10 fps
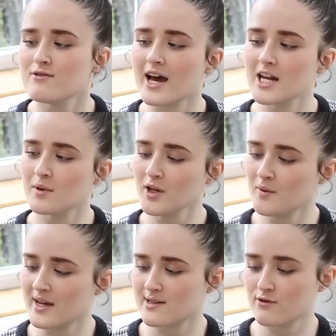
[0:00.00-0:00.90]
For anyone
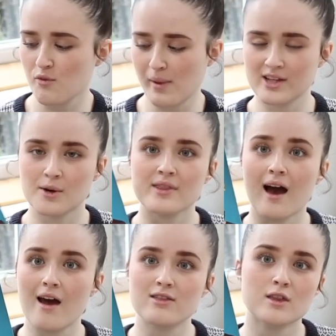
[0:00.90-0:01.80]
who isn't familiar with
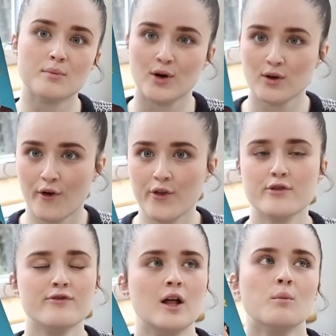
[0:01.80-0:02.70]
either the book or the
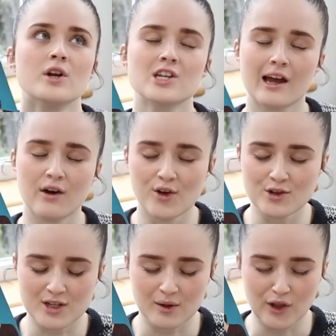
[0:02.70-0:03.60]
film, which I
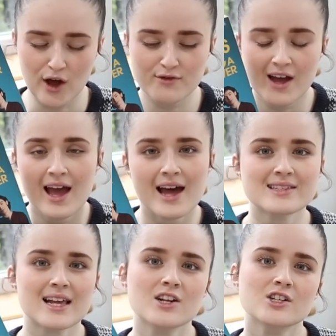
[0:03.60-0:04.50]
also love,
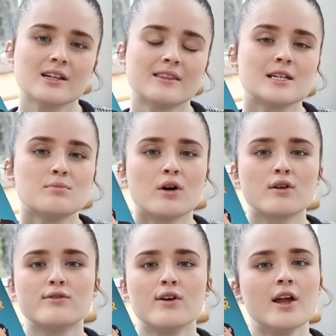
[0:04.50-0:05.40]
essentially this
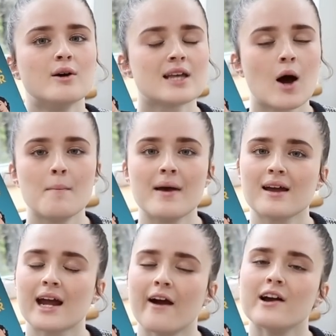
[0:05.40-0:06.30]
book follows our
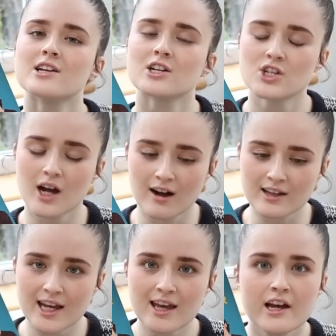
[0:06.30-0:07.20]
main character,
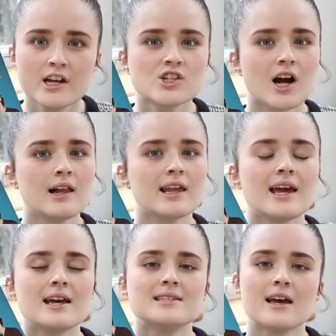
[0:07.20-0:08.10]
Charlie.
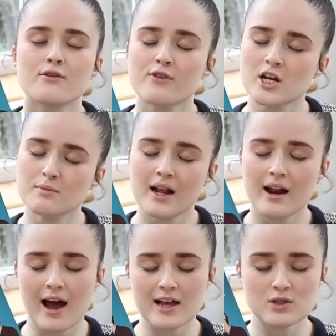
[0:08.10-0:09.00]
Charlie is a freshman
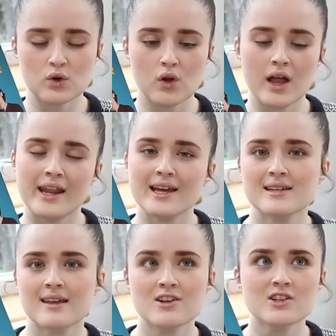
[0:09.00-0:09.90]
in high school and he
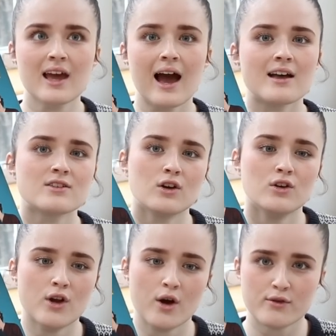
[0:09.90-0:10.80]
essentially has
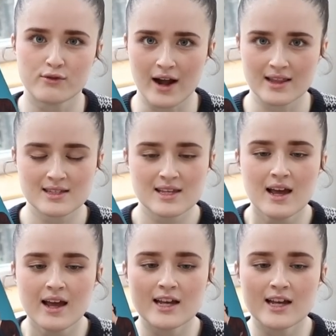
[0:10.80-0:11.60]
no friends.